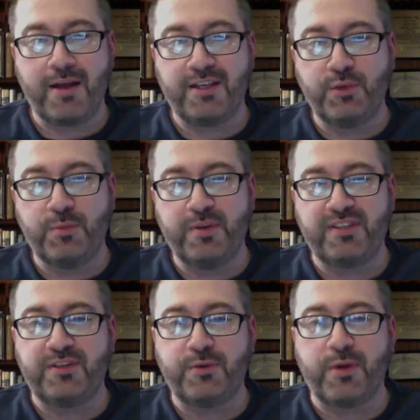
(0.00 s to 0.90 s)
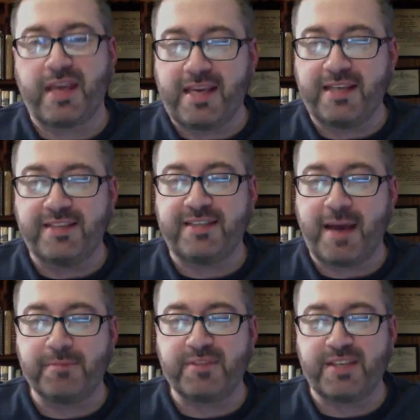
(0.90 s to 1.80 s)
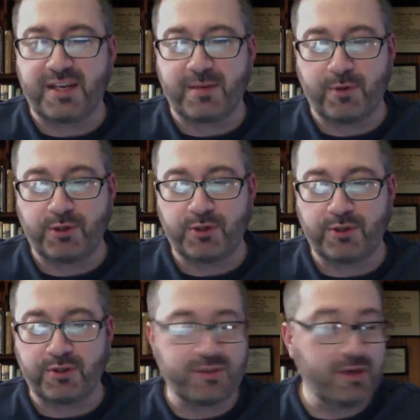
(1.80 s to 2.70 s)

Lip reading: too busy doing ECMC commercials.